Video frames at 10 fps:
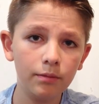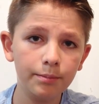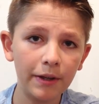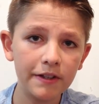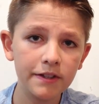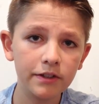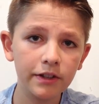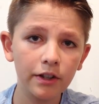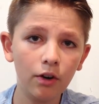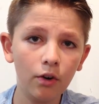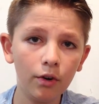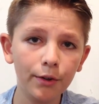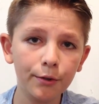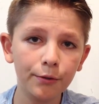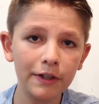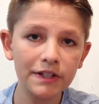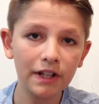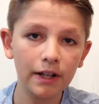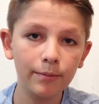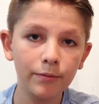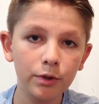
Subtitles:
basically all their free time